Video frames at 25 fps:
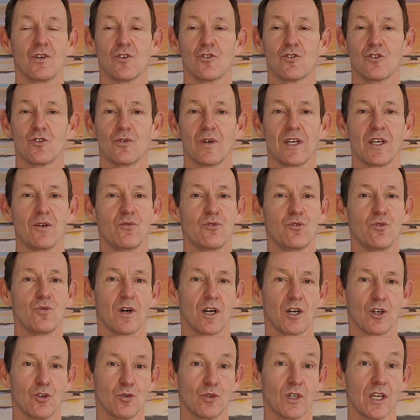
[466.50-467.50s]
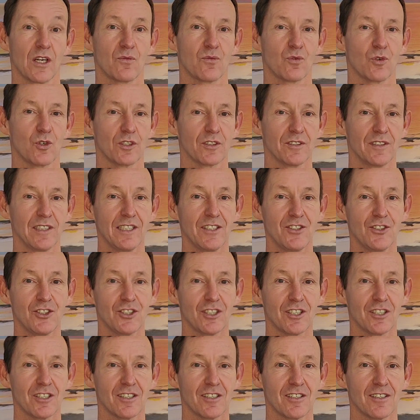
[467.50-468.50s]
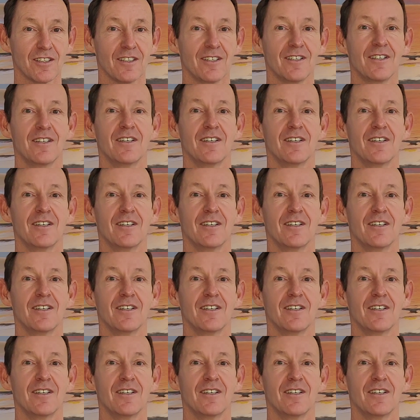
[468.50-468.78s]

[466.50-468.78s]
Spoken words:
So if you are looking for a teacher,